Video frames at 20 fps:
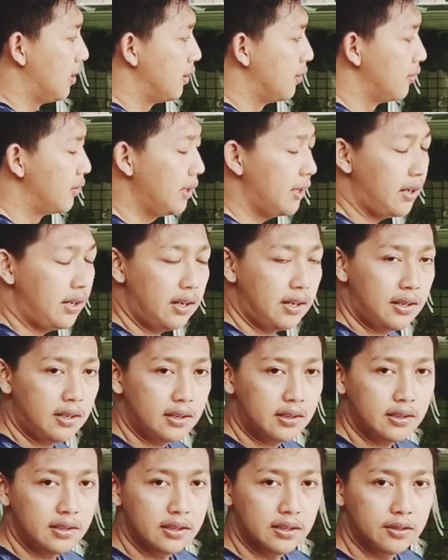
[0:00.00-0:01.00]
there
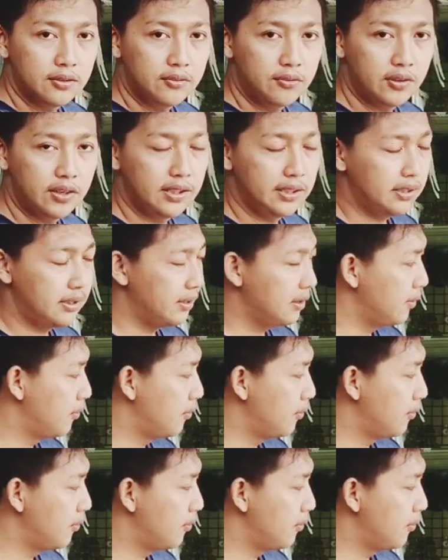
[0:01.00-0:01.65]
are three